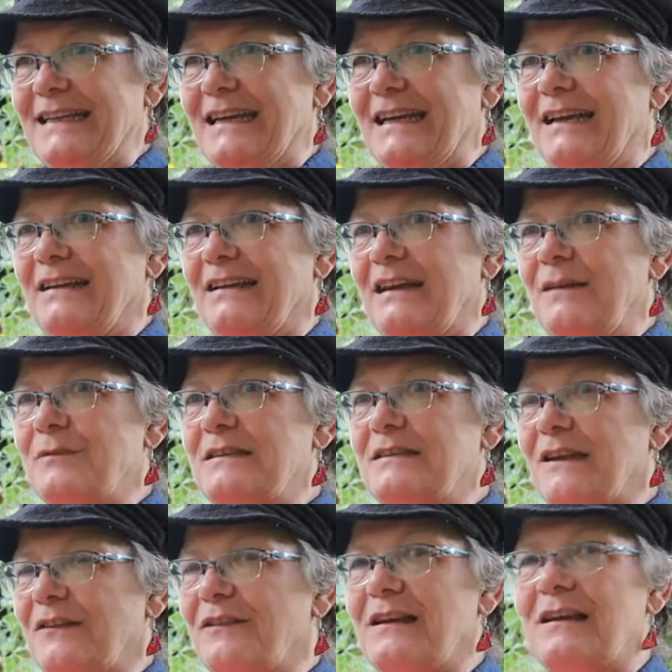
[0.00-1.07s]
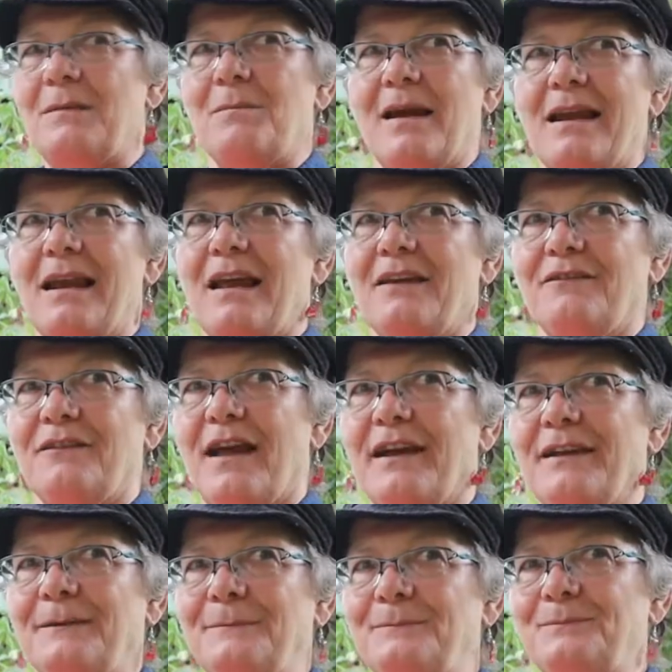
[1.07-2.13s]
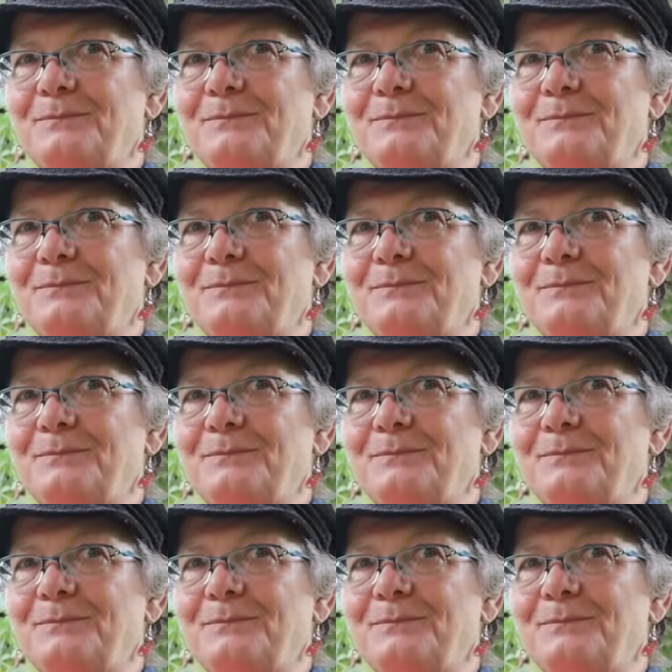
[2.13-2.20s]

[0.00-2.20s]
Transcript: And he was definitely my lifeline.